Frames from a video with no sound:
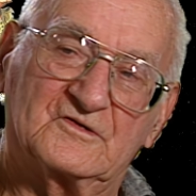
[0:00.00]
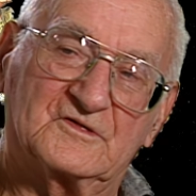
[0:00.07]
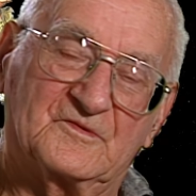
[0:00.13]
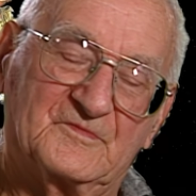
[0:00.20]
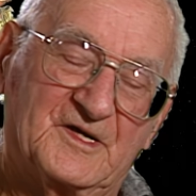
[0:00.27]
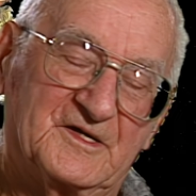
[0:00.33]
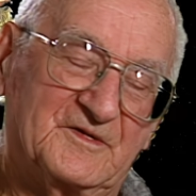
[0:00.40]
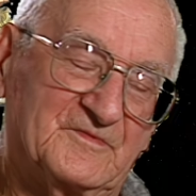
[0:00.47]
the
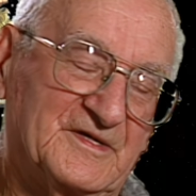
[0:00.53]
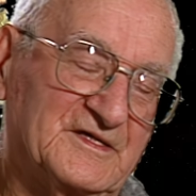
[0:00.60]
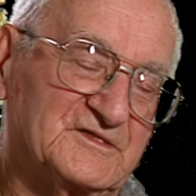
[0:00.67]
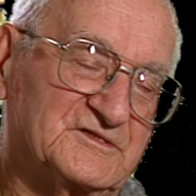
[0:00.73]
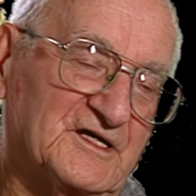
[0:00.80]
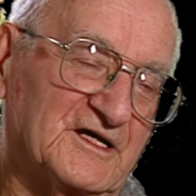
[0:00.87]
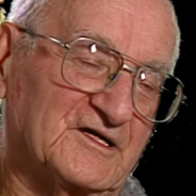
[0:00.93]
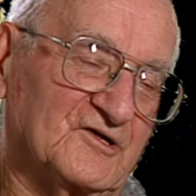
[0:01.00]
Mighty Man,
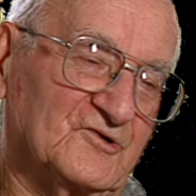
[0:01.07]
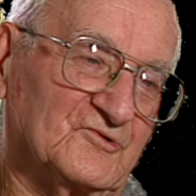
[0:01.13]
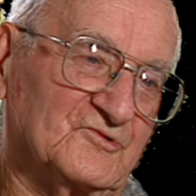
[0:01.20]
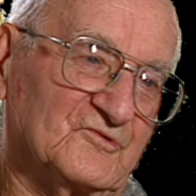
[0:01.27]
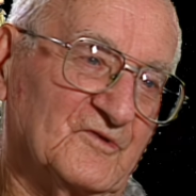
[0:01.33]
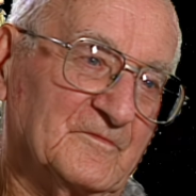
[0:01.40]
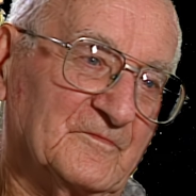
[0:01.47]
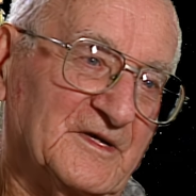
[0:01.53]
Jack
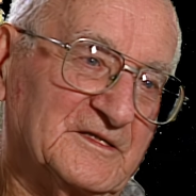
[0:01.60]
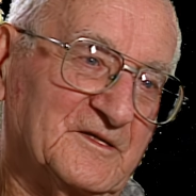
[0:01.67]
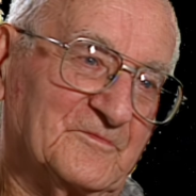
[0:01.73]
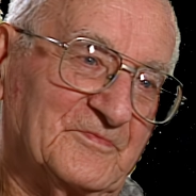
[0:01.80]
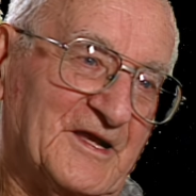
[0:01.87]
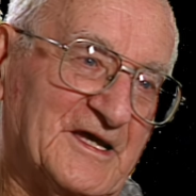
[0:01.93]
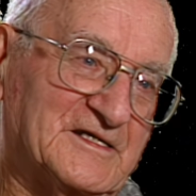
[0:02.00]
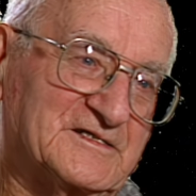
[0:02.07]
Cole made the
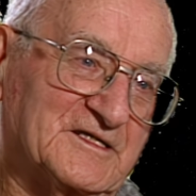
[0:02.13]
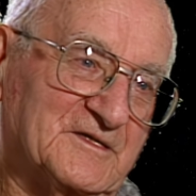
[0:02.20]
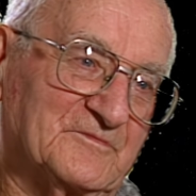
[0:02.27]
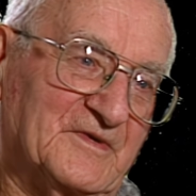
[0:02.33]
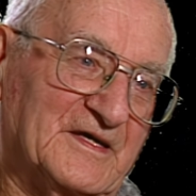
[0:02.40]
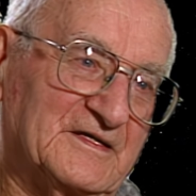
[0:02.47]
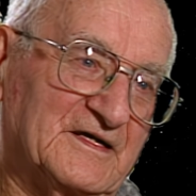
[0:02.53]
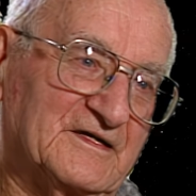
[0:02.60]
Plastic
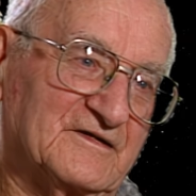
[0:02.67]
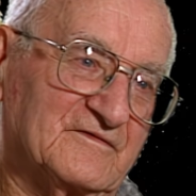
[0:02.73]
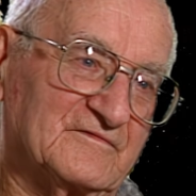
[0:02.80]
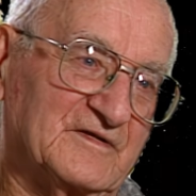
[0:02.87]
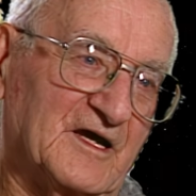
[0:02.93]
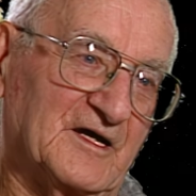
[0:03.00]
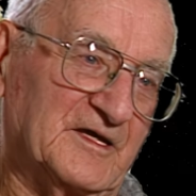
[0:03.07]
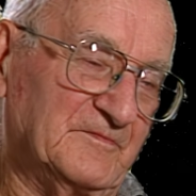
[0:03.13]
Man out of it.
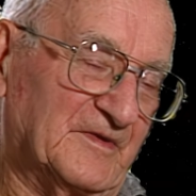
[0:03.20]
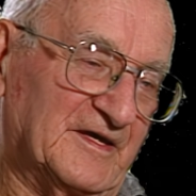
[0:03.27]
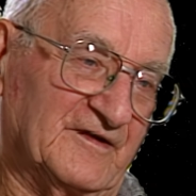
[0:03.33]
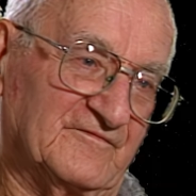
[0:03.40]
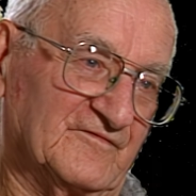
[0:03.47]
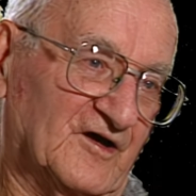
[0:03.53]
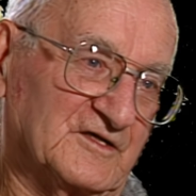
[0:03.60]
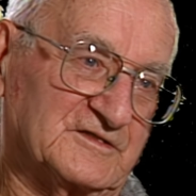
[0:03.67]
Now, he may
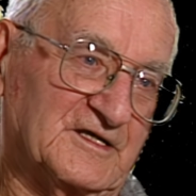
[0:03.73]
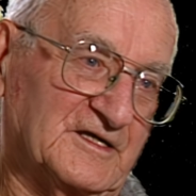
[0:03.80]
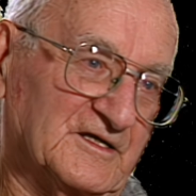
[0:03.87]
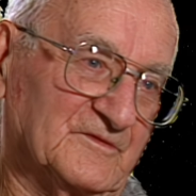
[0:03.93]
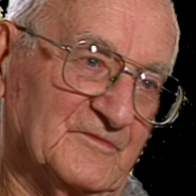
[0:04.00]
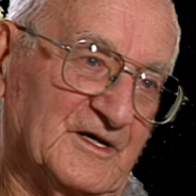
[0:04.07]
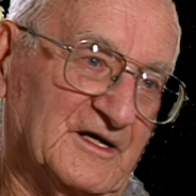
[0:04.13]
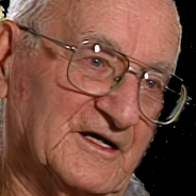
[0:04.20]
have not
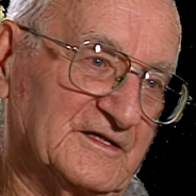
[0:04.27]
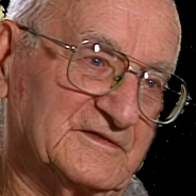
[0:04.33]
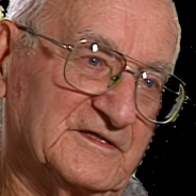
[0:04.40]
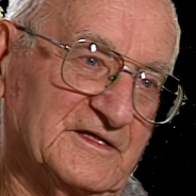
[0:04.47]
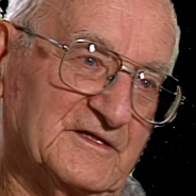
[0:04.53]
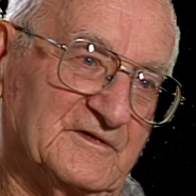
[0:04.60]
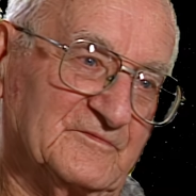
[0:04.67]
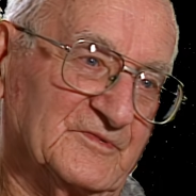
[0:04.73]
taken my
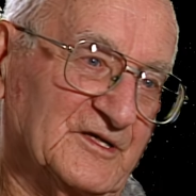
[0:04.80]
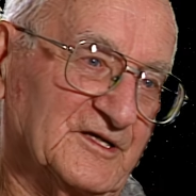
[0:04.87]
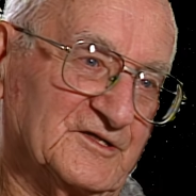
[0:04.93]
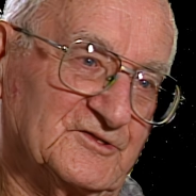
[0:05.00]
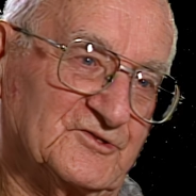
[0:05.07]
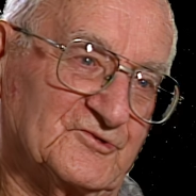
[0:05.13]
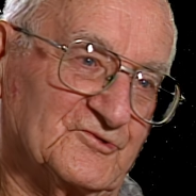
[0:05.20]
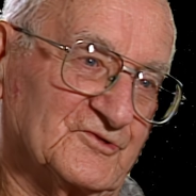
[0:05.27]
idea, but he
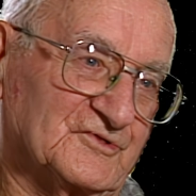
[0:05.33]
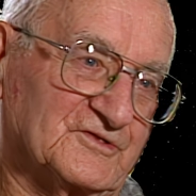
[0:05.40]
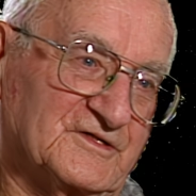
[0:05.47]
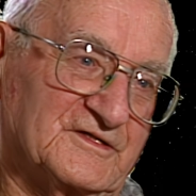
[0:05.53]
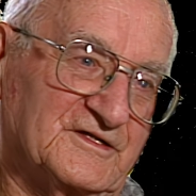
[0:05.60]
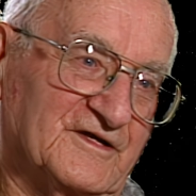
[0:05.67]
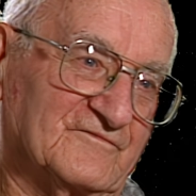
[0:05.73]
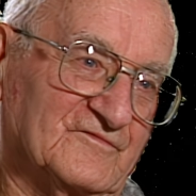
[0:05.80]
sure is the
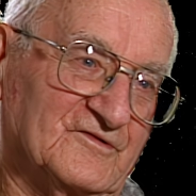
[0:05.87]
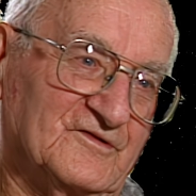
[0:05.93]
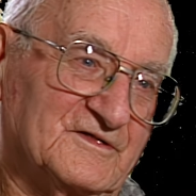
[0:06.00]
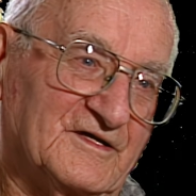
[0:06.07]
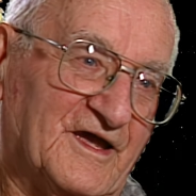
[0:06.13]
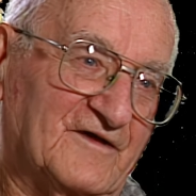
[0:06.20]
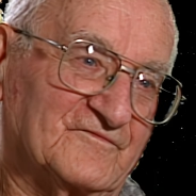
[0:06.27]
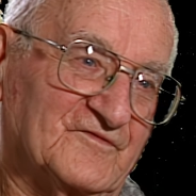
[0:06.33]
devil.
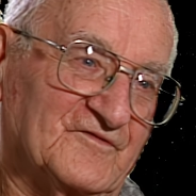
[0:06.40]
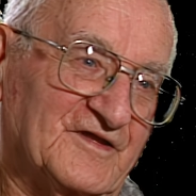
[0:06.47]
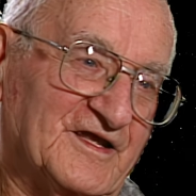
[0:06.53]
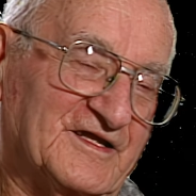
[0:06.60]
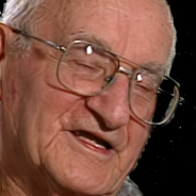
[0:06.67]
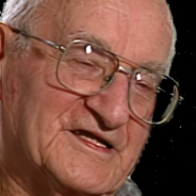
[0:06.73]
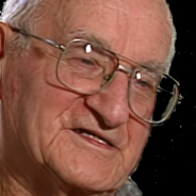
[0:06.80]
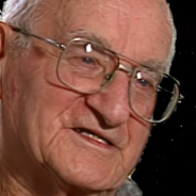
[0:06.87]
After
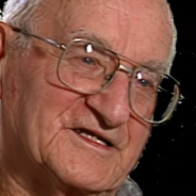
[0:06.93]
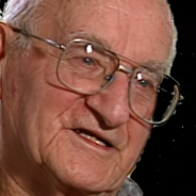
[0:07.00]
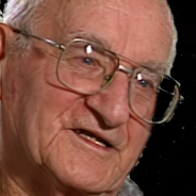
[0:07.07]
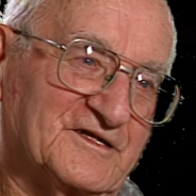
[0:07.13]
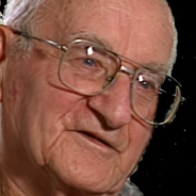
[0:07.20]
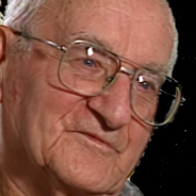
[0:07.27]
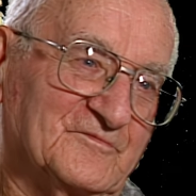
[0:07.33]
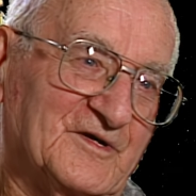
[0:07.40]
that
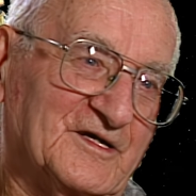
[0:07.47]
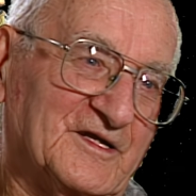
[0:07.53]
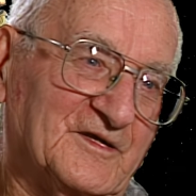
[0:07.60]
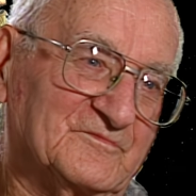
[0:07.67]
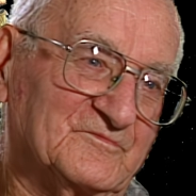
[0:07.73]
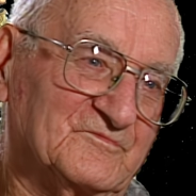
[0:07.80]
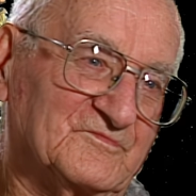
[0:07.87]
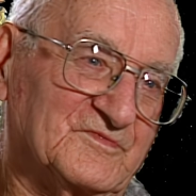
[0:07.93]
incident about
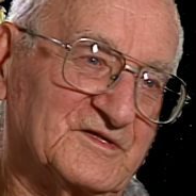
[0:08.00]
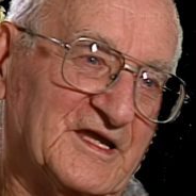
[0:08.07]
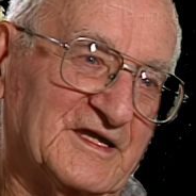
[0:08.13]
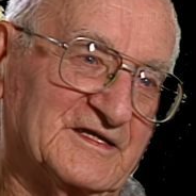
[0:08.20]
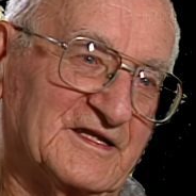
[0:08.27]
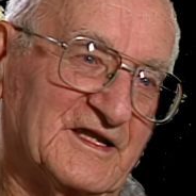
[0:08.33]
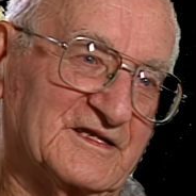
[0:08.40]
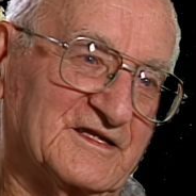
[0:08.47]
him
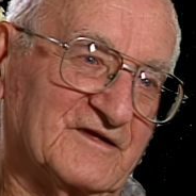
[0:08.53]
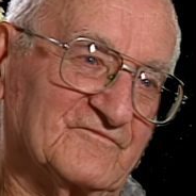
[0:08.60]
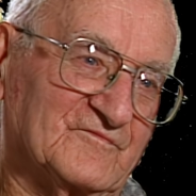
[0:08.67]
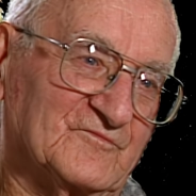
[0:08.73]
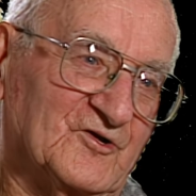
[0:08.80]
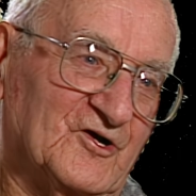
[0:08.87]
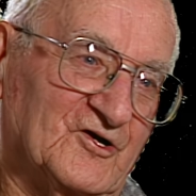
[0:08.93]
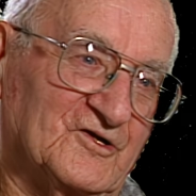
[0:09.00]
taking that thing
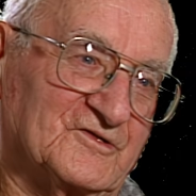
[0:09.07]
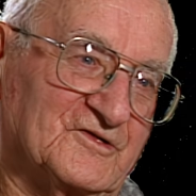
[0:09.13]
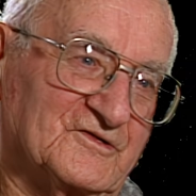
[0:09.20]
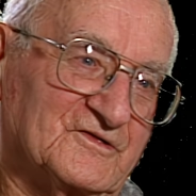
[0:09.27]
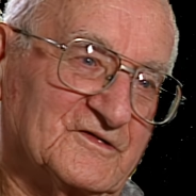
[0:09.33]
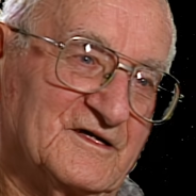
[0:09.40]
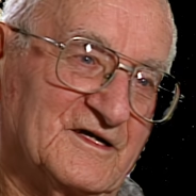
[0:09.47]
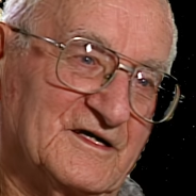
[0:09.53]
from
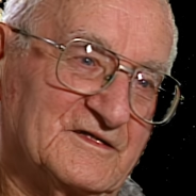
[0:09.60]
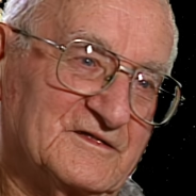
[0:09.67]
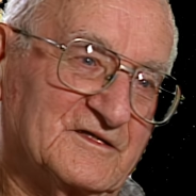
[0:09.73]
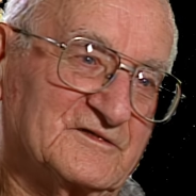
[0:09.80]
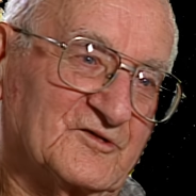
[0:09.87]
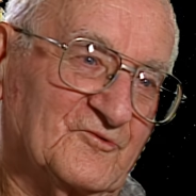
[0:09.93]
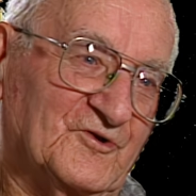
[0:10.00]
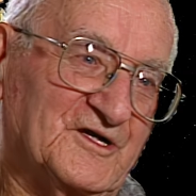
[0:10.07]
Collier's, I
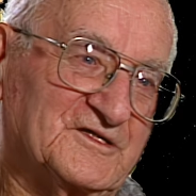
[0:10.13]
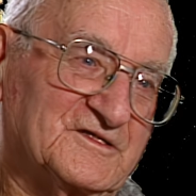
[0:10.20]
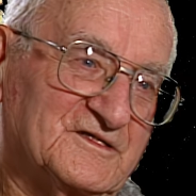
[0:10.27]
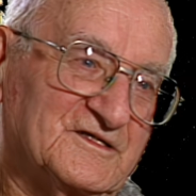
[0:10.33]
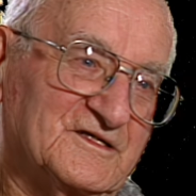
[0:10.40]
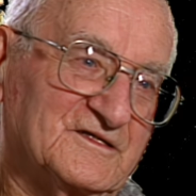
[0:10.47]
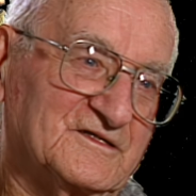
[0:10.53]
just questioned it.